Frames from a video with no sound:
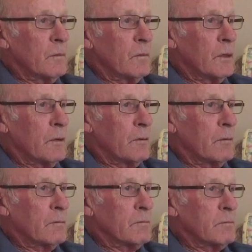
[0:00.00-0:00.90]

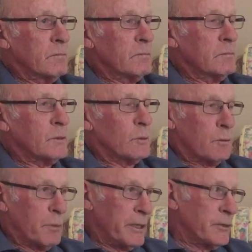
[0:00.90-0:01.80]
Well, I
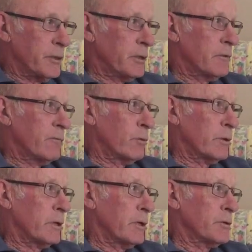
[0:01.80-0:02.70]
took basic in
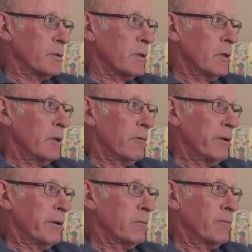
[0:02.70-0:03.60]
Fort Carson,
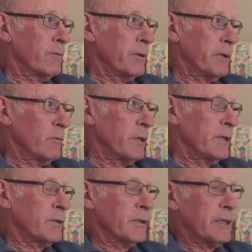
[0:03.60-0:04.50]
Colorado for 8
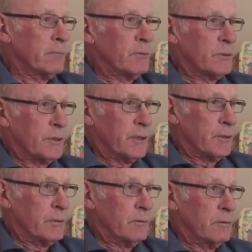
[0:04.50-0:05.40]
weeks, and then it was
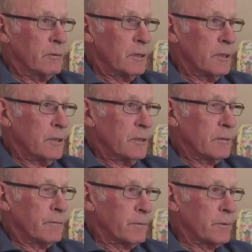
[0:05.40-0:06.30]
sent to
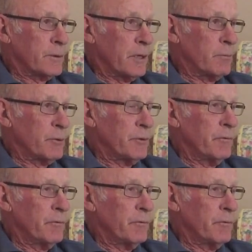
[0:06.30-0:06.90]
the 1st Armored